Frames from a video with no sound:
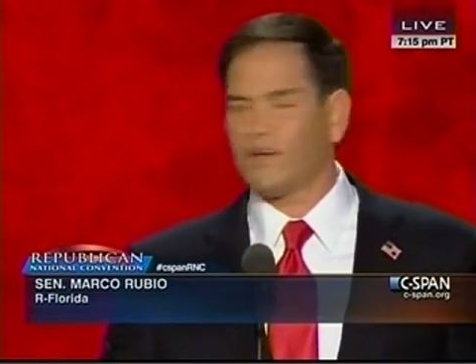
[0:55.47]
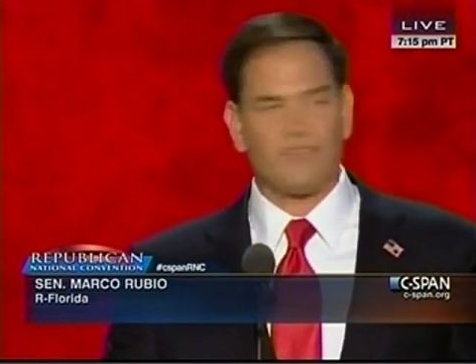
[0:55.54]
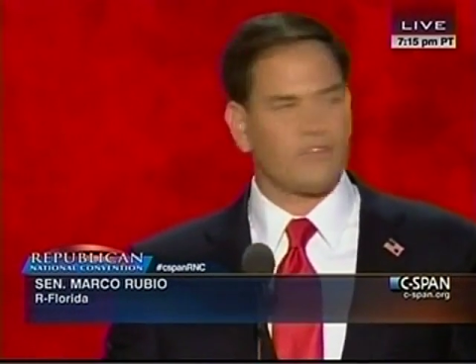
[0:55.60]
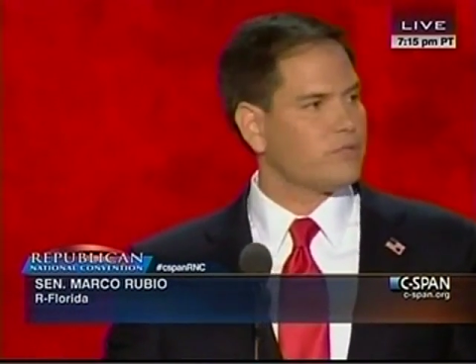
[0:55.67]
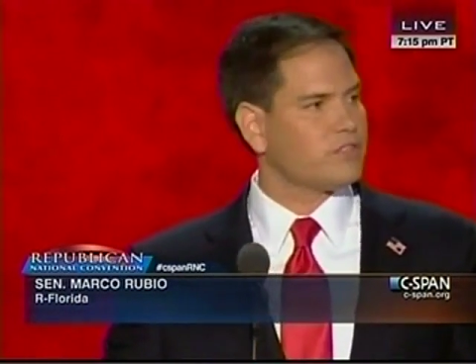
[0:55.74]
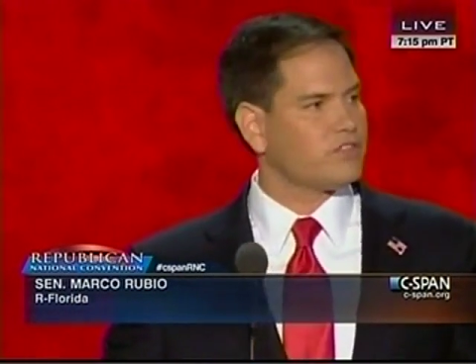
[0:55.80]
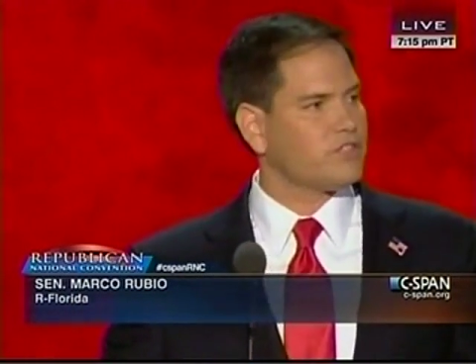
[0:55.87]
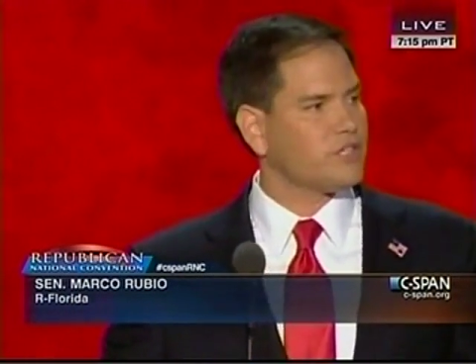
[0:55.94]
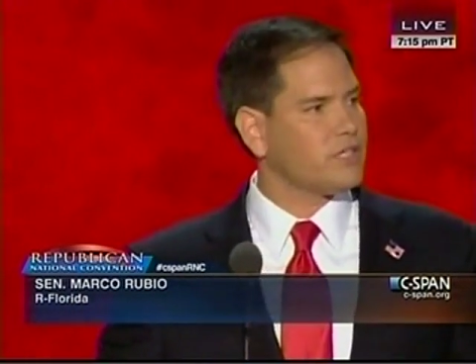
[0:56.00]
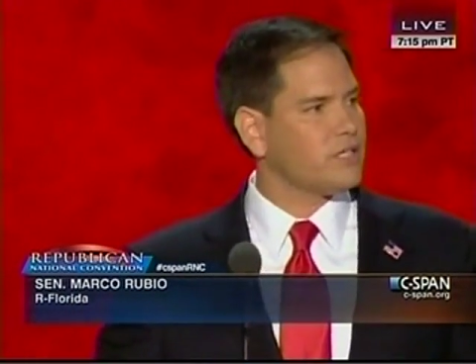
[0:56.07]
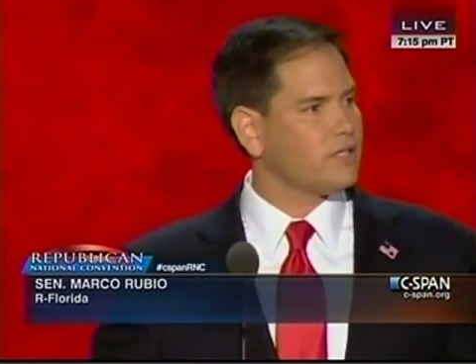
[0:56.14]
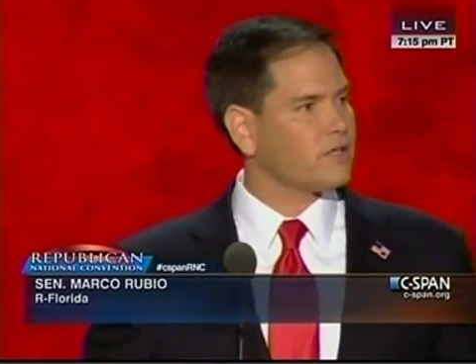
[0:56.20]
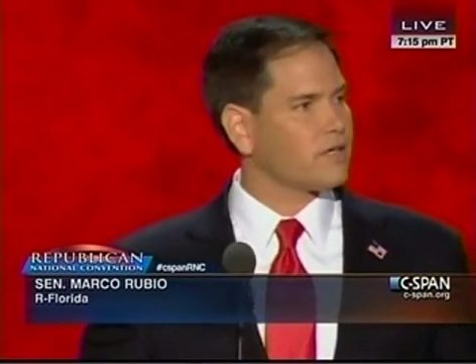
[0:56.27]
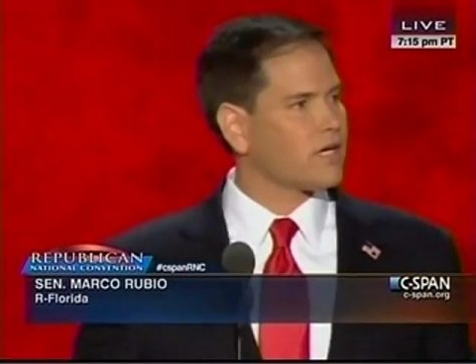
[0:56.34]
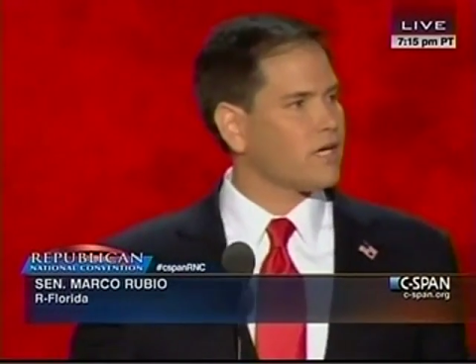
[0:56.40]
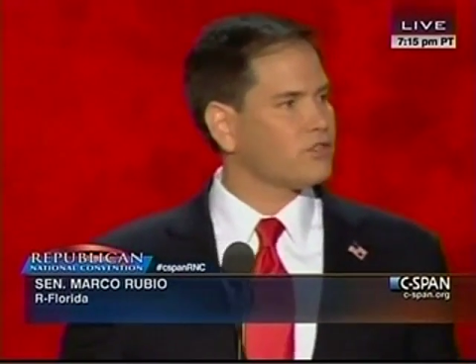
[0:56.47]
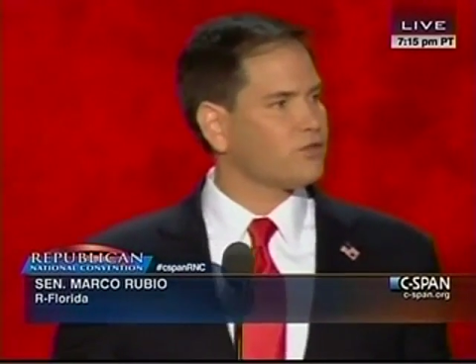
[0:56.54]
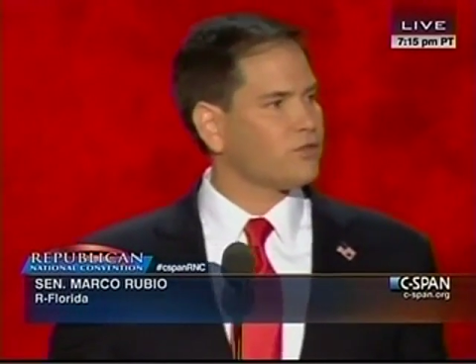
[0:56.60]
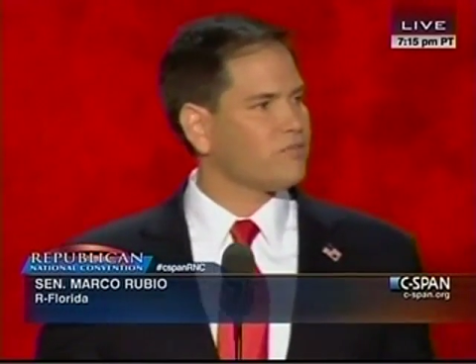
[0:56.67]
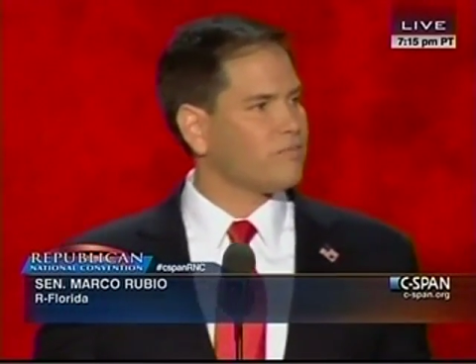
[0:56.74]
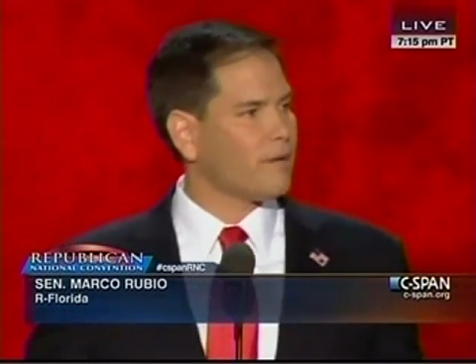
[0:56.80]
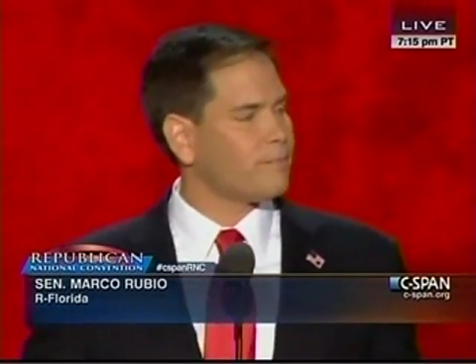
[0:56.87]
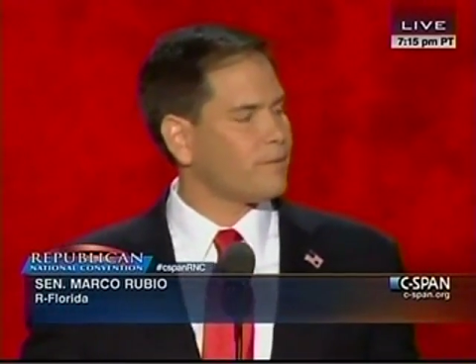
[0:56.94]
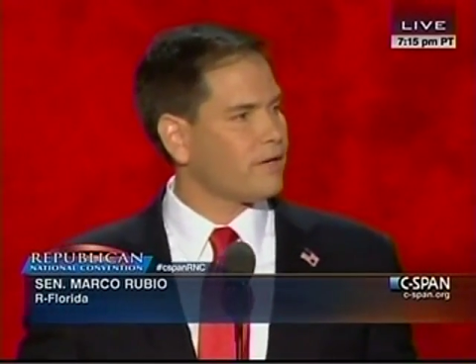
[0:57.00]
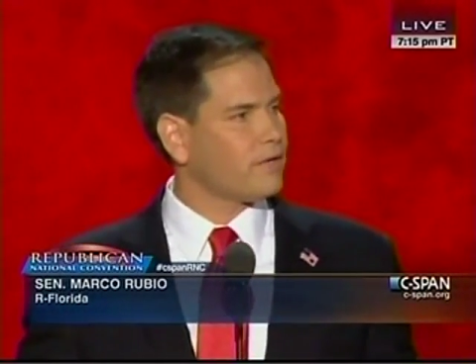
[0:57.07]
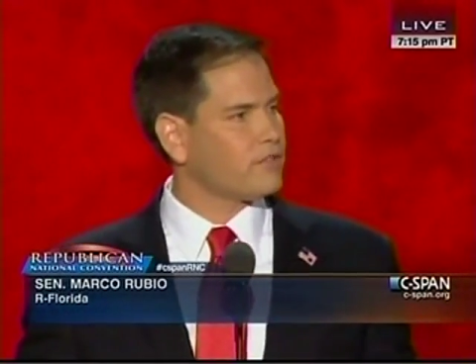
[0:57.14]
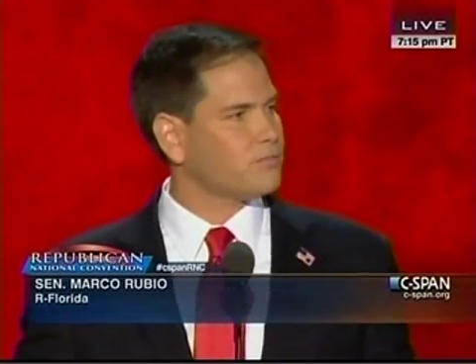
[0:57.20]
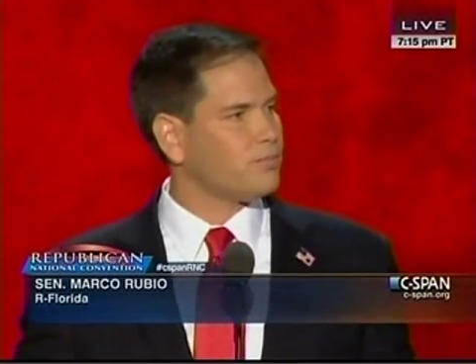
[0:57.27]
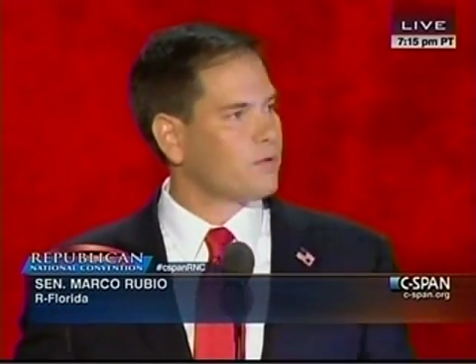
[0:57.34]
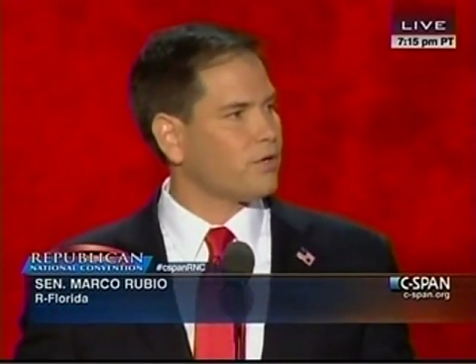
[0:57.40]
from this city, the country of my
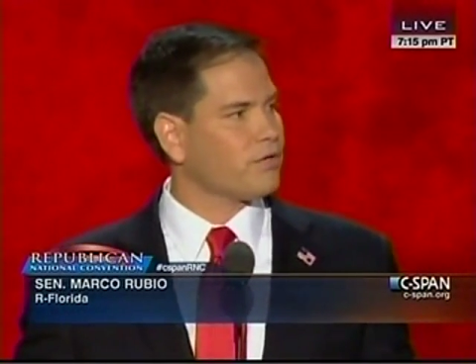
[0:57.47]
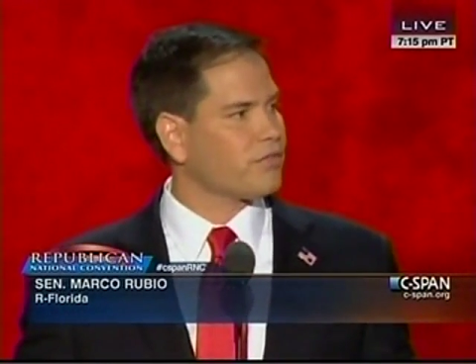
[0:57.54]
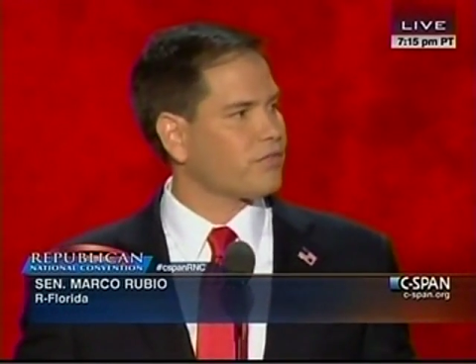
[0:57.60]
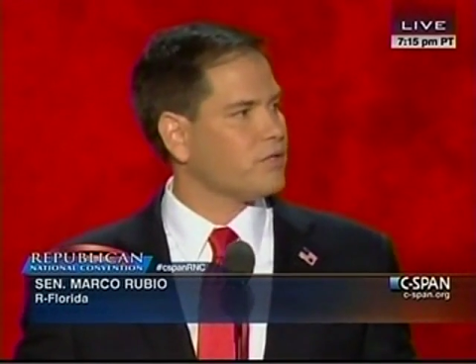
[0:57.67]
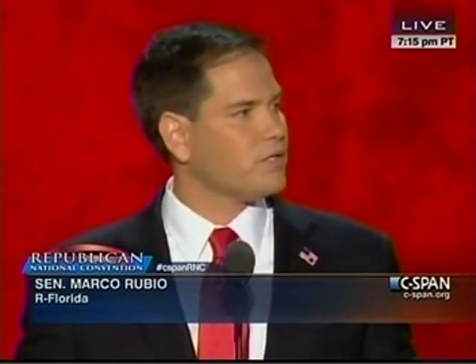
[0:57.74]
parents' birth.